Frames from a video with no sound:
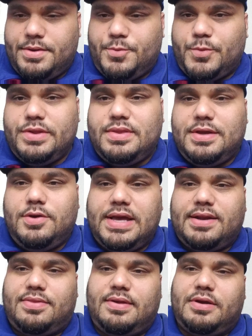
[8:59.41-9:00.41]
one thing you
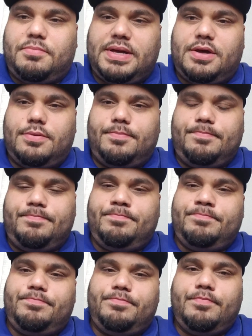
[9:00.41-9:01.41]
got to think about
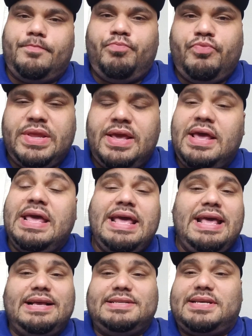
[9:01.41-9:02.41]

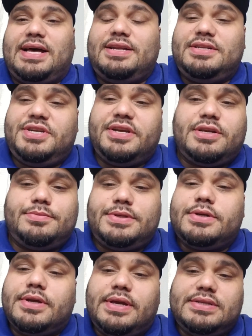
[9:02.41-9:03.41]
is, how did Jacobs
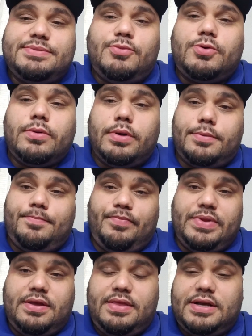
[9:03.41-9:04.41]
look against Mora in